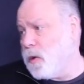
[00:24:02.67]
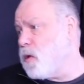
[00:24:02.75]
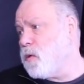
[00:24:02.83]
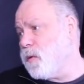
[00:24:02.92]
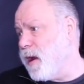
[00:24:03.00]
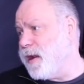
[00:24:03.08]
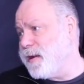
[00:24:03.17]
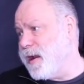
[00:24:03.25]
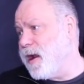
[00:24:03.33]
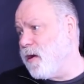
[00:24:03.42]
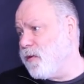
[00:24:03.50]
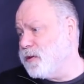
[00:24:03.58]
world right
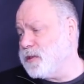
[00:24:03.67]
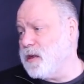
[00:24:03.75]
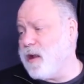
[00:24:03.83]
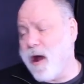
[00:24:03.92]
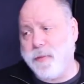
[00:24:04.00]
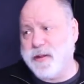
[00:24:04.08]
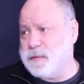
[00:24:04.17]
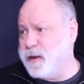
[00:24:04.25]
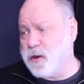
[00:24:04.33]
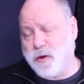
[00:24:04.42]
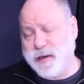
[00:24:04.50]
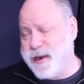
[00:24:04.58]
now, there's a lot that's
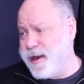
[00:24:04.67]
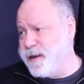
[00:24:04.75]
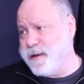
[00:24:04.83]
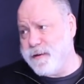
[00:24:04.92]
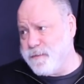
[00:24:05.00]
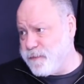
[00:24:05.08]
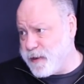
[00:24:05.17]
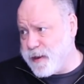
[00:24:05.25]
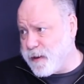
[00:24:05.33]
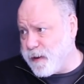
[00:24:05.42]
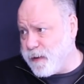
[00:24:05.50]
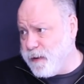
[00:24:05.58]
been created in
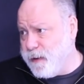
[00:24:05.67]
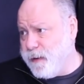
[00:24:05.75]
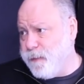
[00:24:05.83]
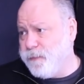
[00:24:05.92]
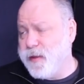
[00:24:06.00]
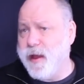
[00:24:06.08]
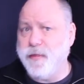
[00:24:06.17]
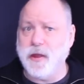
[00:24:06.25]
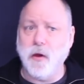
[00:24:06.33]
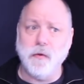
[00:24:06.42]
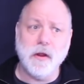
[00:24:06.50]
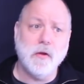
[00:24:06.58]
fear. And
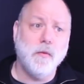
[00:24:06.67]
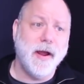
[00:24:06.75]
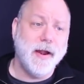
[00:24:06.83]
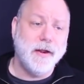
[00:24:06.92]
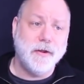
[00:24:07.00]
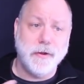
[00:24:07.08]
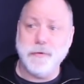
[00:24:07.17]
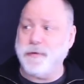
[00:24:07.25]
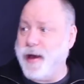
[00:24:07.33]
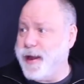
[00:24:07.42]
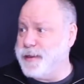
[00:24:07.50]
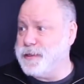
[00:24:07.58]
the only way to do
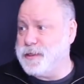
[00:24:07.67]
that